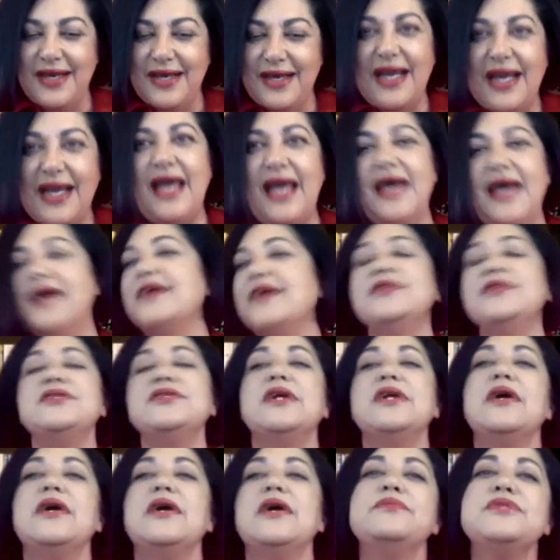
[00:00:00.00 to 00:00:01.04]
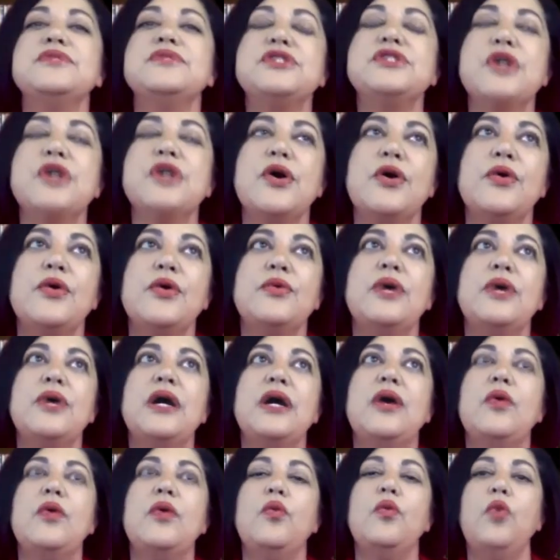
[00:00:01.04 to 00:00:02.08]
And
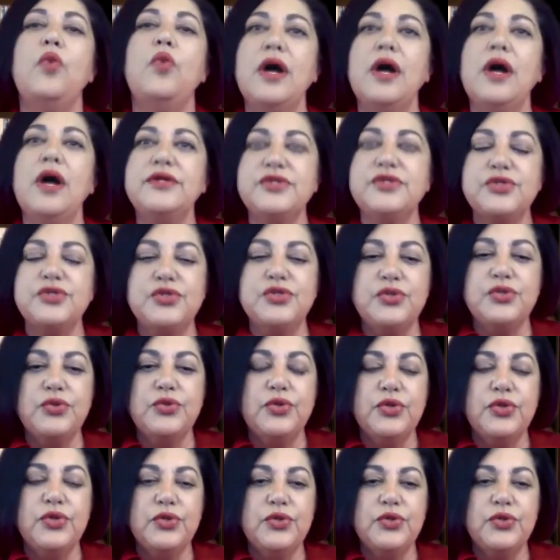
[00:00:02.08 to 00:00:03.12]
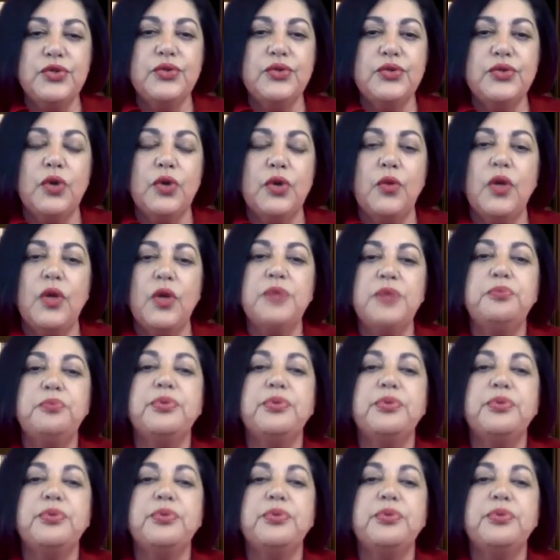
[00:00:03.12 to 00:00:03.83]
what